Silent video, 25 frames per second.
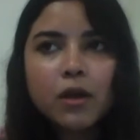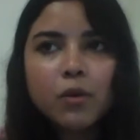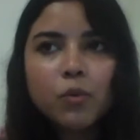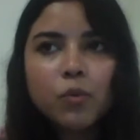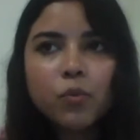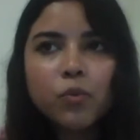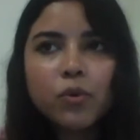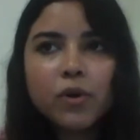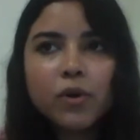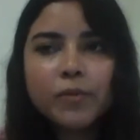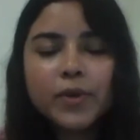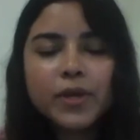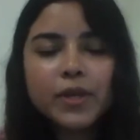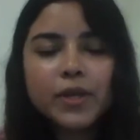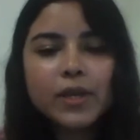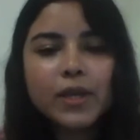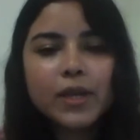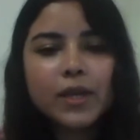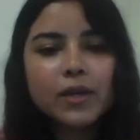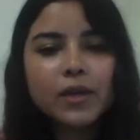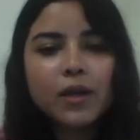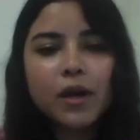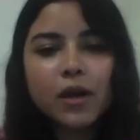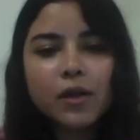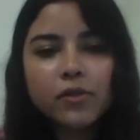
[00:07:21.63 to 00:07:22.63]
Women
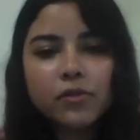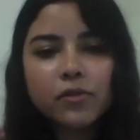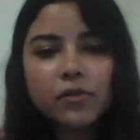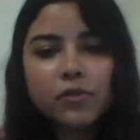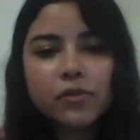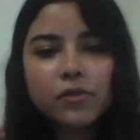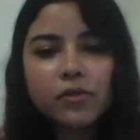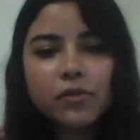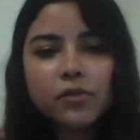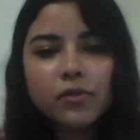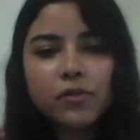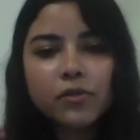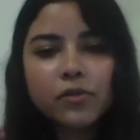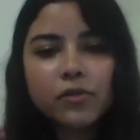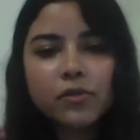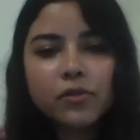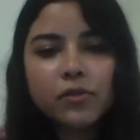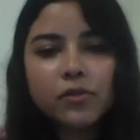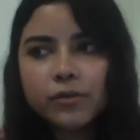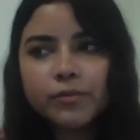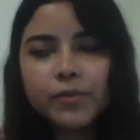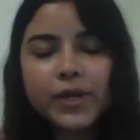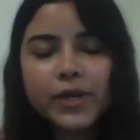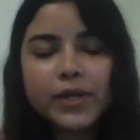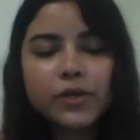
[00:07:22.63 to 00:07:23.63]
and other
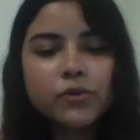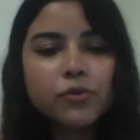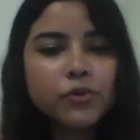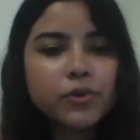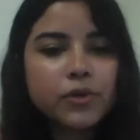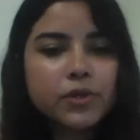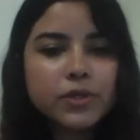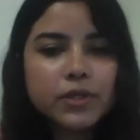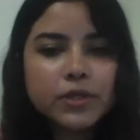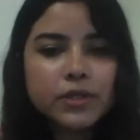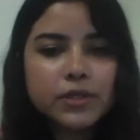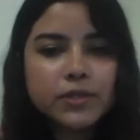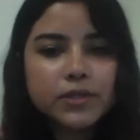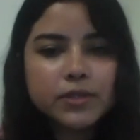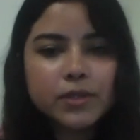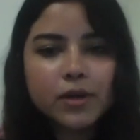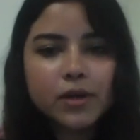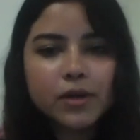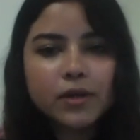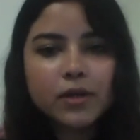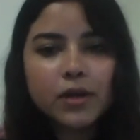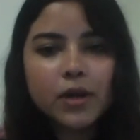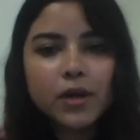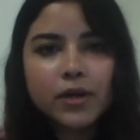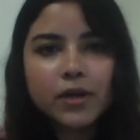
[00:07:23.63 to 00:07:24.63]
gender minorities
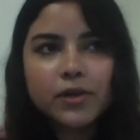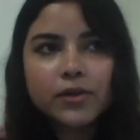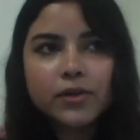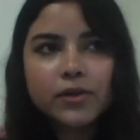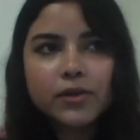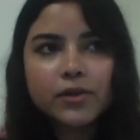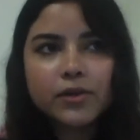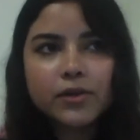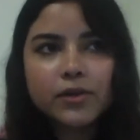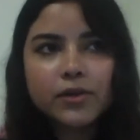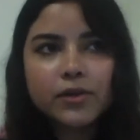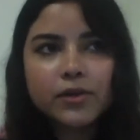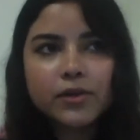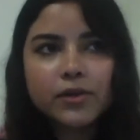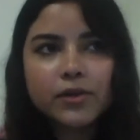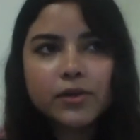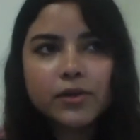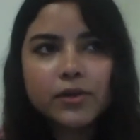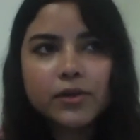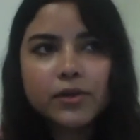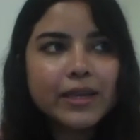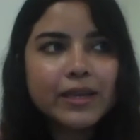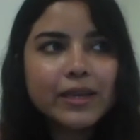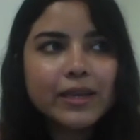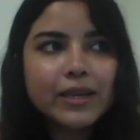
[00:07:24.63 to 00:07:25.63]
are targeted
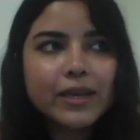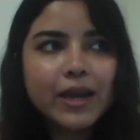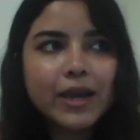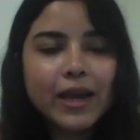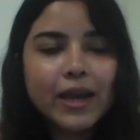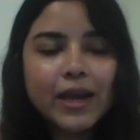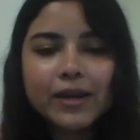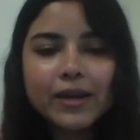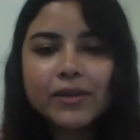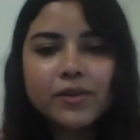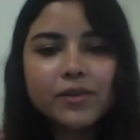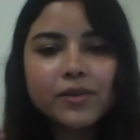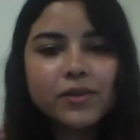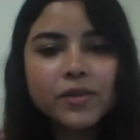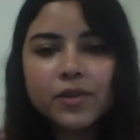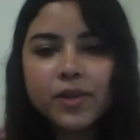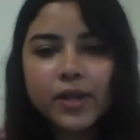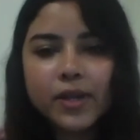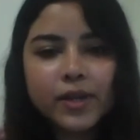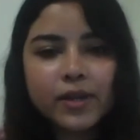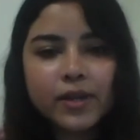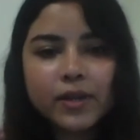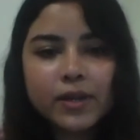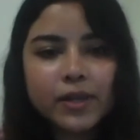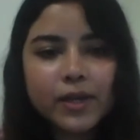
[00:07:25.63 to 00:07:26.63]
directly and
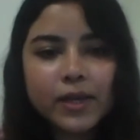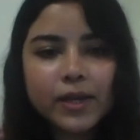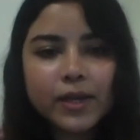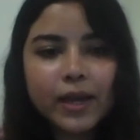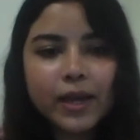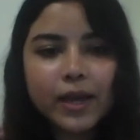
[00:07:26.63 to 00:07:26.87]
indirectly,